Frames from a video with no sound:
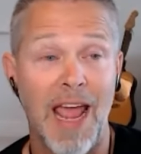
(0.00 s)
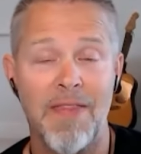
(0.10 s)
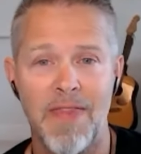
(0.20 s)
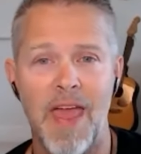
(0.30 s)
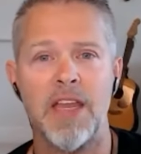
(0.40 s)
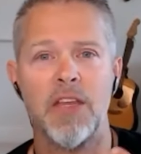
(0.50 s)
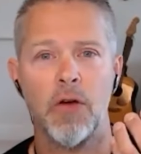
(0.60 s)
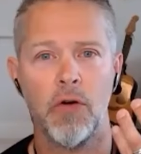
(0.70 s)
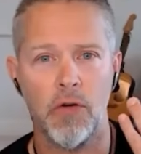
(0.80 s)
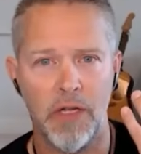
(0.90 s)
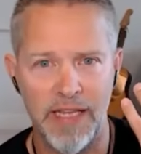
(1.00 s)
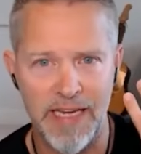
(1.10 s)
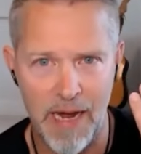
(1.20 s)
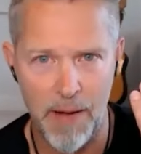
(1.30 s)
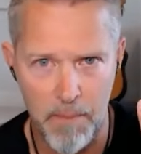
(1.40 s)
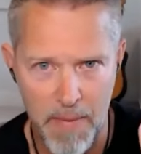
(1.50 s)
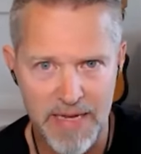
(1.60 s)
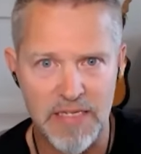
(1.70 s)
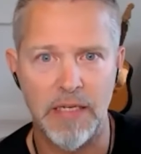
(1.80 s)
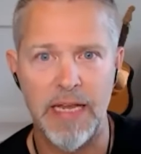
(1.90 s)
and then you'll clean up
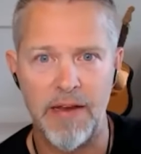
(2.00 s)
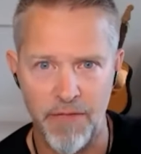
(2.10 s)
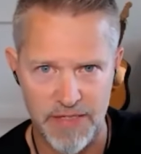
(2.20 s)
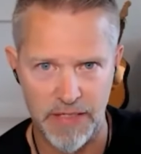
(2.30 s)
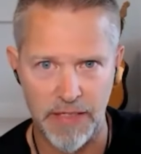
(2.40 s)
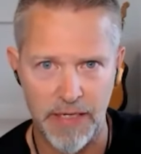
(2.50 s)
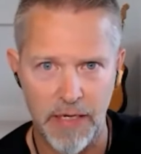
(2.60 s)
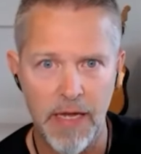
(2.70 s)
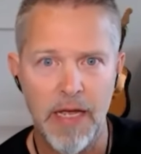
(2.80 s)
mentally and physically.